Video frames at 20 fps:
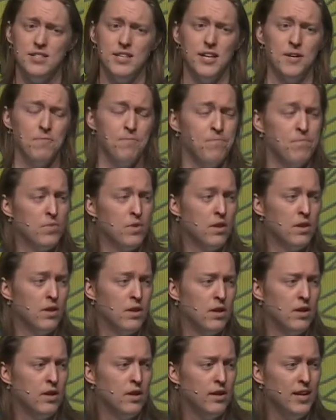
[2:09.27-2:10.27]
And
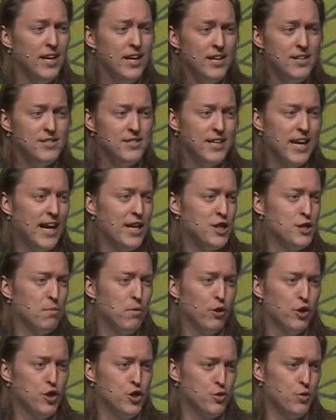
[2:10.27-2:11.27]
Lincoln's
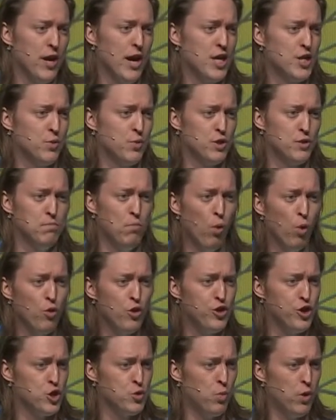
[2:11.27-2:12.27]
Gettysburg Address was more
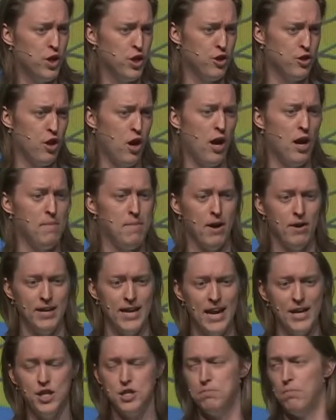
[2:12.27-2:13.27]
than just what he thought about
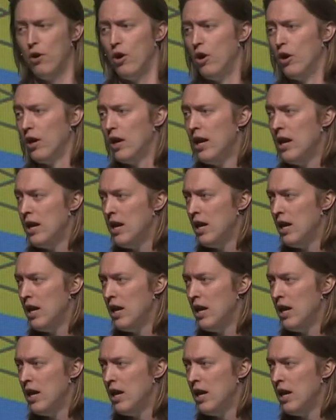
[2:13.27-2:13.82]
Gettysburg,